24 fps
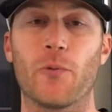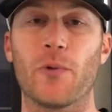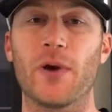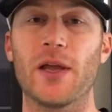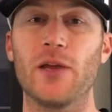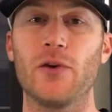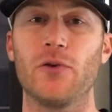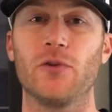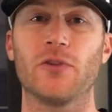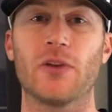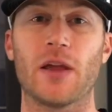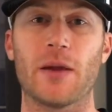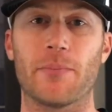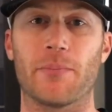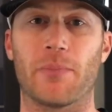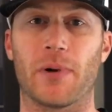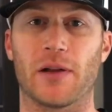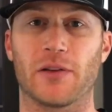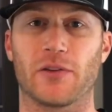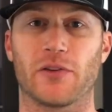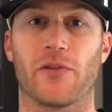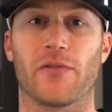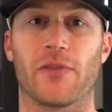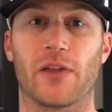We use a
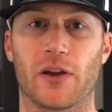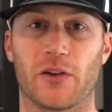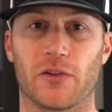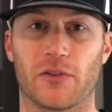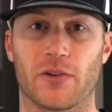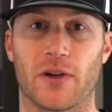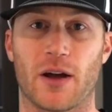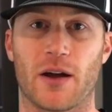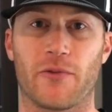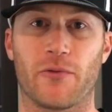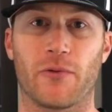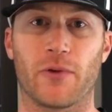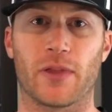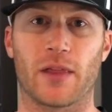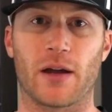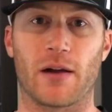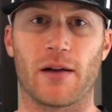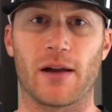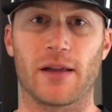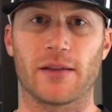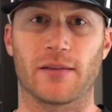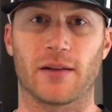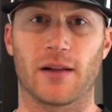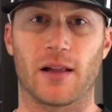bunch of their stuff with our
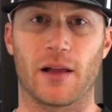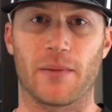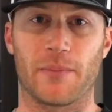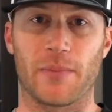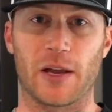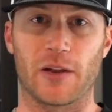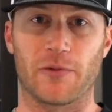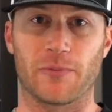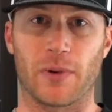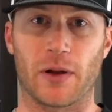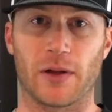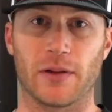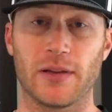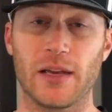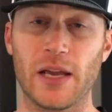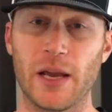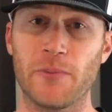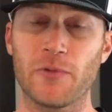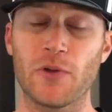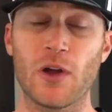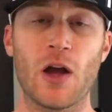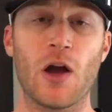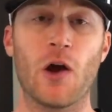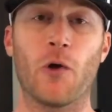Antonelli baseball
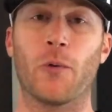teams.